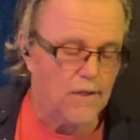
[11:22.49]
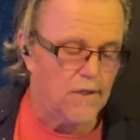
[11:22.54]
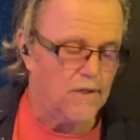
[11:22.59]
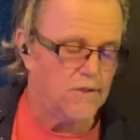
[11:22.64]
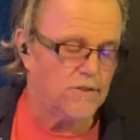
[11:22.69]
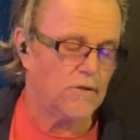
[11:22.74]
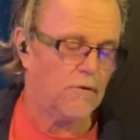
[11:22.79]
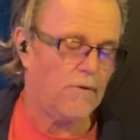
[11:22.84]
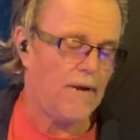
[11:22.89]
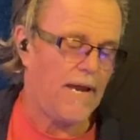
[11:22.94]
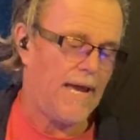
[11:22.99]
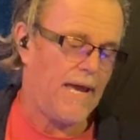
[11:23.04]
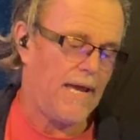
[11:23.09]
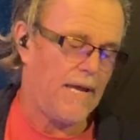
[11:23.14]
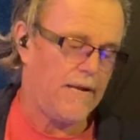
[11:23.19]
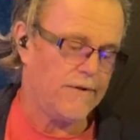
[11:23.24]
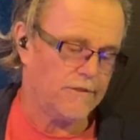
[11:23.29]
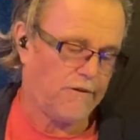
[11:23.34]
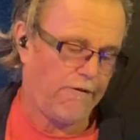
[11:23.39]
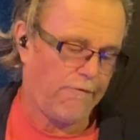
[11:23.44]
So
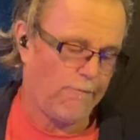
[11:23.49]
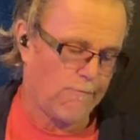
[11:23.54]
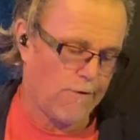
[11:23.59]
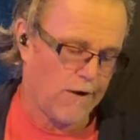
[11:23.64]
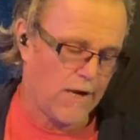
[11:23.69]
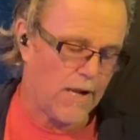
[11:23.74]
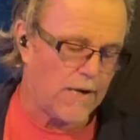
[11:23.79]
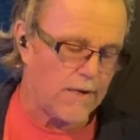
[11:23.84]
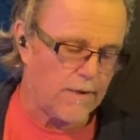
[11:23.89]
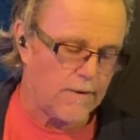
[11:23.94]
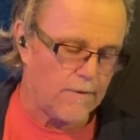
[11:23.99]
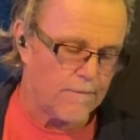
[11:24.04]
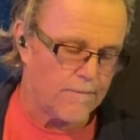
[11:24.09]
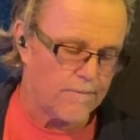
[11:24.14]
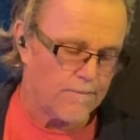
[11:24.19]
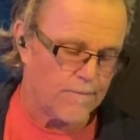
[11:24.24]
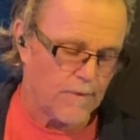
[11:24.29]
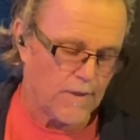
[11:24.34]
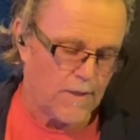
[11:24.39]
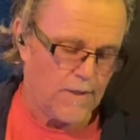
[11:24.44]
A is
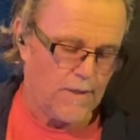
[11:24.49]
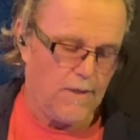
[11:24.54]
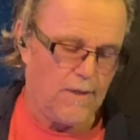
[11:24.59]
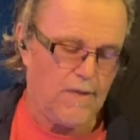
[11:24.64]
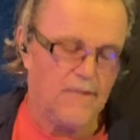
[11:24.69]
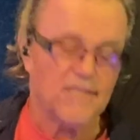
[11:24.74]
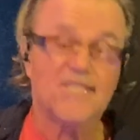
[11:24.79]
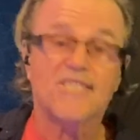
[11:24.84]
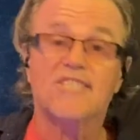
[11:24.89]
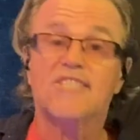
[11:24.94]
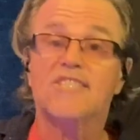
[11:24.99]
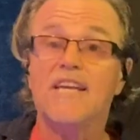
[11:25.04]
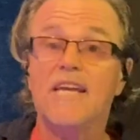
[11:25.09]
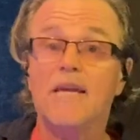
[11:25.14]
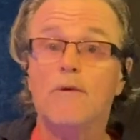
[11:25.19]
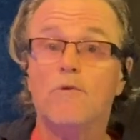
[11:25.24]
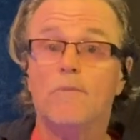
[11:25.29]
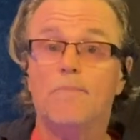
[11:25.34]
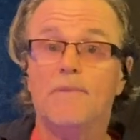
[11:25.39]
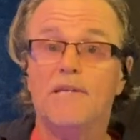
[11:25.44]
1, C
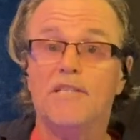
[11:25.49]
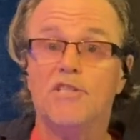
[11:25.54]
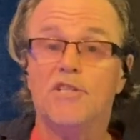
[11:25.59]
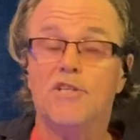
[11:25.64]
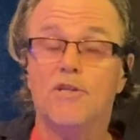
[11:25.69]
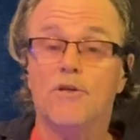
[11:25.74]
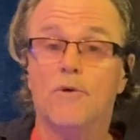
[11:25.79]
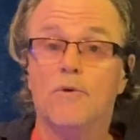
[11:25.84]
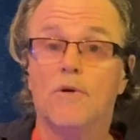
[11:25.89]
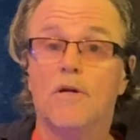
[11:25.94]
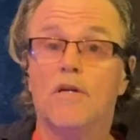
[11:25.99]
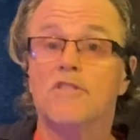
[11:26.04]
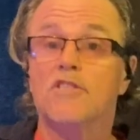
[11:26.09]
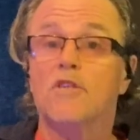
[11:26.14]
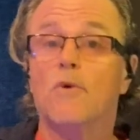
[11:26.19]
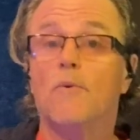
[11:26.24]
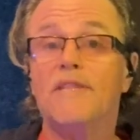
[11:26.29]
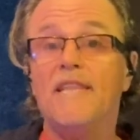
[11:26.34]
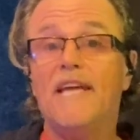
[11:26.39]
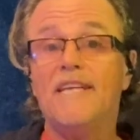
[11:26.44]
would be 2. So
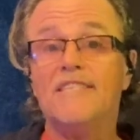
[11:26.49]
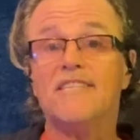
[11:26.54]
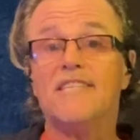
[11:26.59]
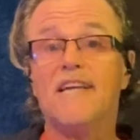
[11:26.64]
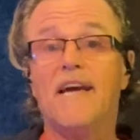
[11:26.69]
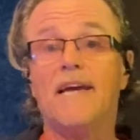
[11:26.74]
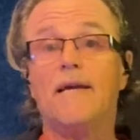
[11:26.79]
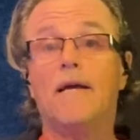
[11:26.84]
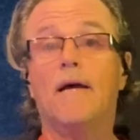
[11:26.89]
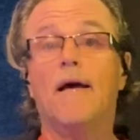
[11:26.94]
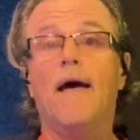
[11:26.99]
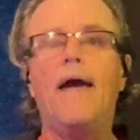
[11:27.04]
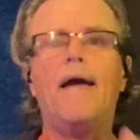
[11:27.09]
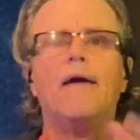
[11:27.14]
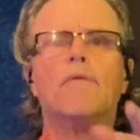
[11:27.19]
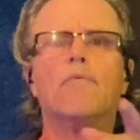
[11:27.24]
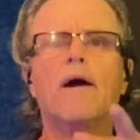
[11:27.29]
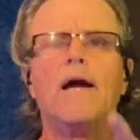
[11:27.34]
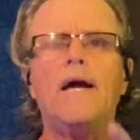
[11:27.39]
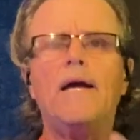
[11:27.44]
when they say, hey,
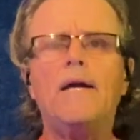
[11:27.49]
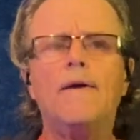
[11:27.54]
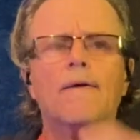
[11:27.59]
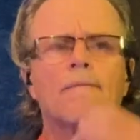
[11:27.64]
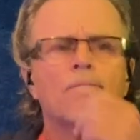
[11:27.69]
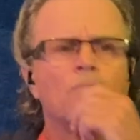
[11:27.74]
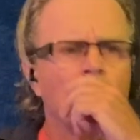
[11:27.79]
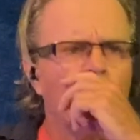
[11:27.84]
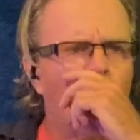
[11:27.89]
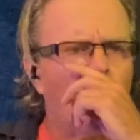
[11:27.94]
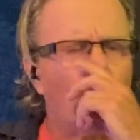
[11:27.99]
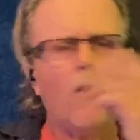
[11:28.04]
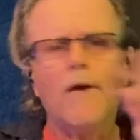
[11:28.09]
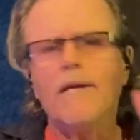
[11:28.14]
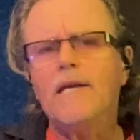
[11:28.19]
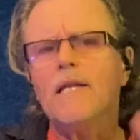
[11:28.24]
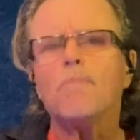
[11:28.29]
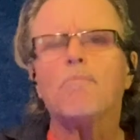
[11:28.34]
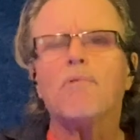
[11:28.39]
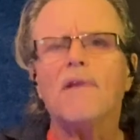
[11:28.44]
Ray, I want
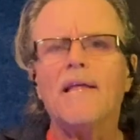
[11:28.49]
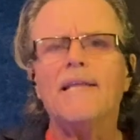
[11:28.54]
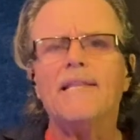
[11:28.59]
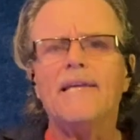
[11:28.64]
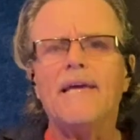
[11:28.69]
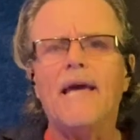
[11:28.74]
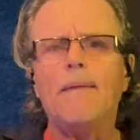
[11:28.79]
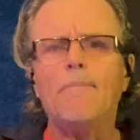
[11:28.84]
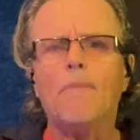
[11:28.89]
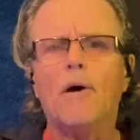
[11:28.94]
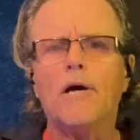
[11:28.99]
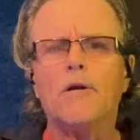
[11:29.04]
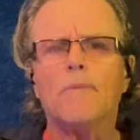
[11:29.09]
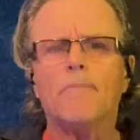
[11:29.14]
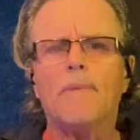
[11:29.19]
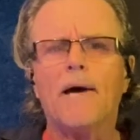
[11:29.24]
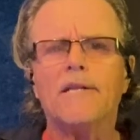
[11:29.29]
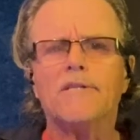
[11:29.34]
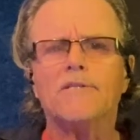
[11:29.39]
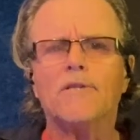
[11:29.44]
you to play the A minor
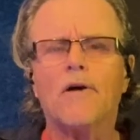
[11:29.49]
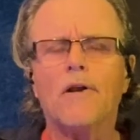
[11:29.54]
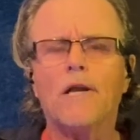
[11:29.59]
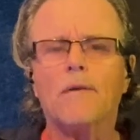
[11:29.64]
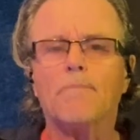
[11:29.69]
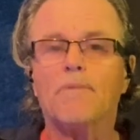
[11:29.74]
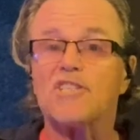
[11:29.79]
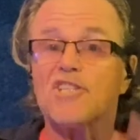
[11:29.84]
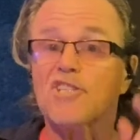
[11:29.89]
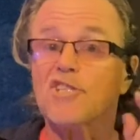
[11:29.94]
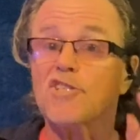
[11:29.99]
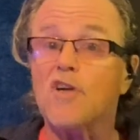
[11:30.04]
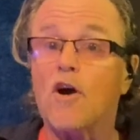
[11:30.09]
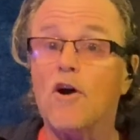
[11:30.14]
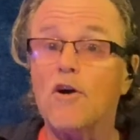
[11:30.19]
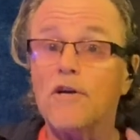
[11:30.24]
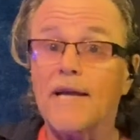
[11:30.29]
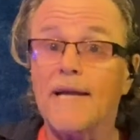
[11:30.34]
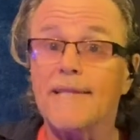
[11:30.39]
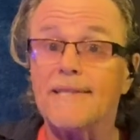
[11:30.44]
pentatonic, but
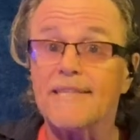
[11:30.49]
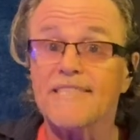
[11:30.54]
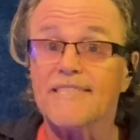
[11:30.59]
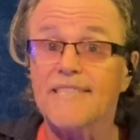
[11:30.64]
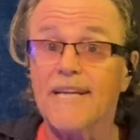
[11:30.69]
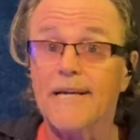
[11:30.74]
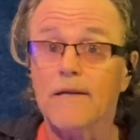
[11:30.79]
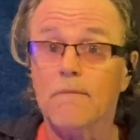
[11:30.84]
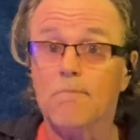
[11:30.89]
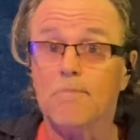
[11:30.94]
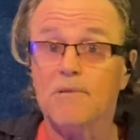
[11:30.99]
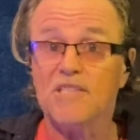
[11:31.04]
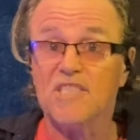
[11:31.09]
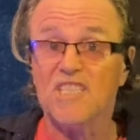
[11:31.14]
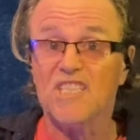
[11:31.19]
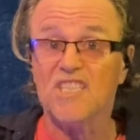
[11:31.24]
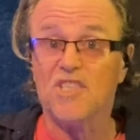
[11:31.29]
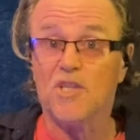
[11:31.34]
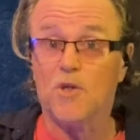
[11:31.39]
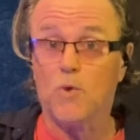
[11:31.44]
start at the second
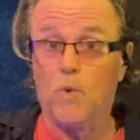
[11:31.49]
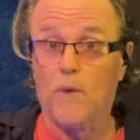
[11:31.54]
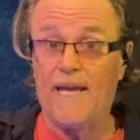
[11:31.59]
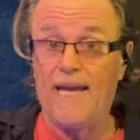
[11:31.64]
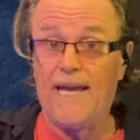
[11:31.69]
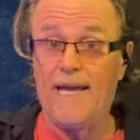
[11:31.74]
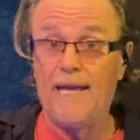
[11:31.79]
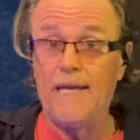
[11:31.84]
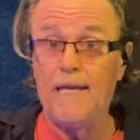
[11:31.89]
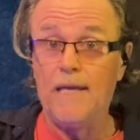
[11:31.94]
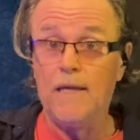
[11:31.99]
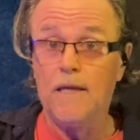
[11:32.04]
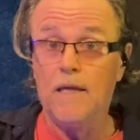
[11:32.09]
position, okay?